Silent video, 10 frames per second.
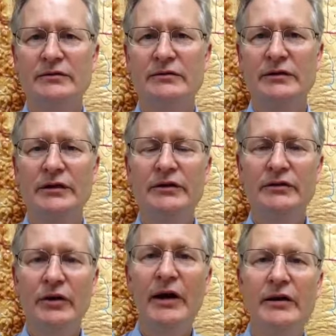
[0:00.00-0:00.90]
It's
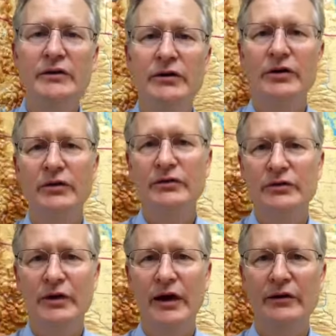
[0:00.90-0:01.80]
great,
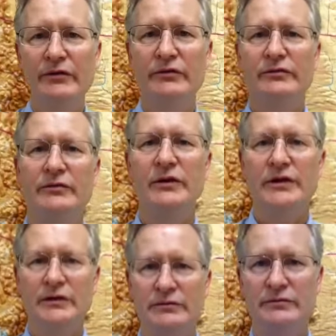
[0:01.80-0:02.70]
to have
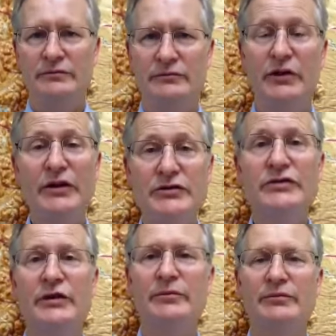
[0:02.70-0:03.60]
a
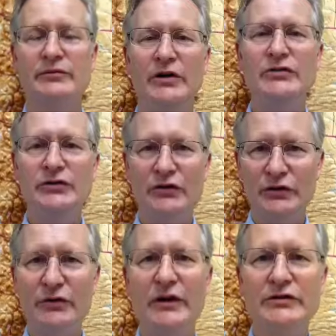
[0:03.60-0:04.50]
relationship,
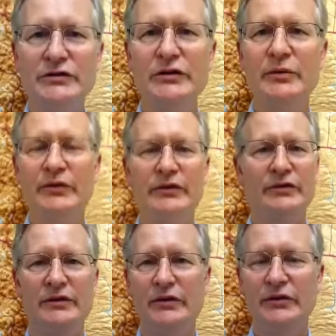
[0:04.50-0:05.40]
teacher-student relationships.
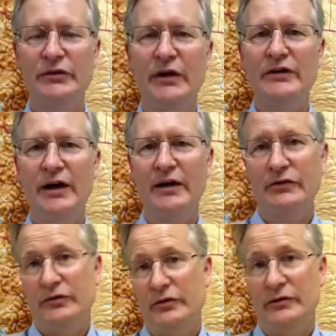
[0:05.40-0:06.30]
It's great to have a
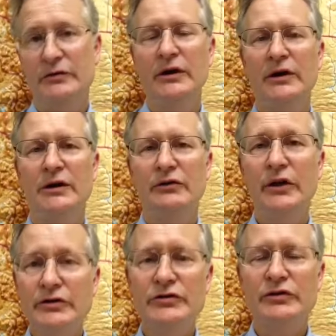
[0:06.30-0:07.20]
real
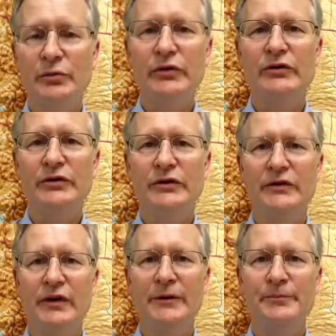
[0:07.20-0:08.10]
relationship with
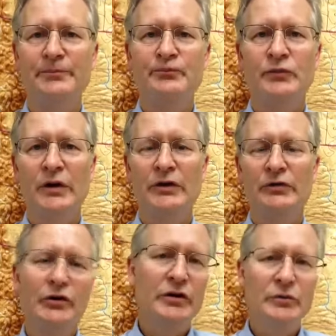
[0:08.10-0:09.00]
students, and it's
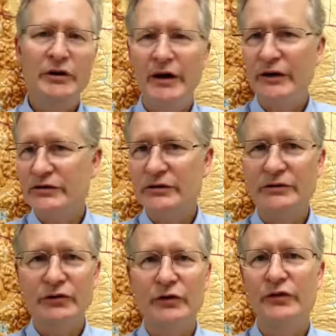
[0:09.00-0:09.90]
real
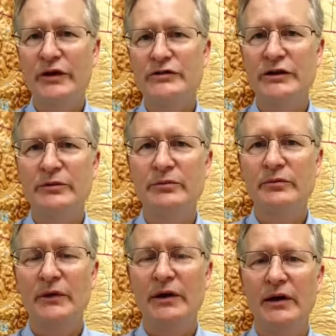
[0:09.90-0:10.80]
communication, real friendship,
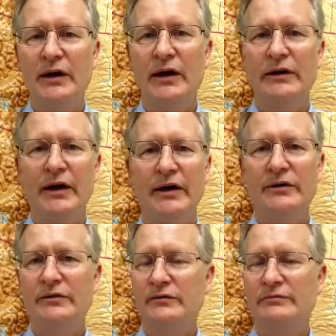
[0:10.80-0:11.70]
and
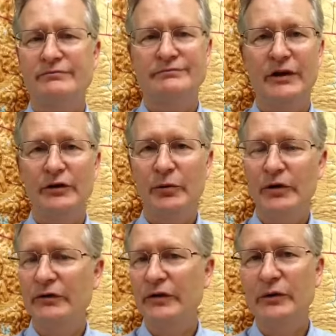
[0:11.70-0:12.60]
that's
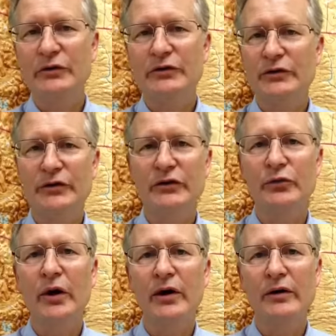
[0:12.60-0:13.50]
part of language learning as
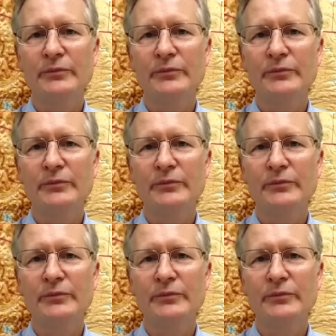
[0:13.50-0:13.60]
well.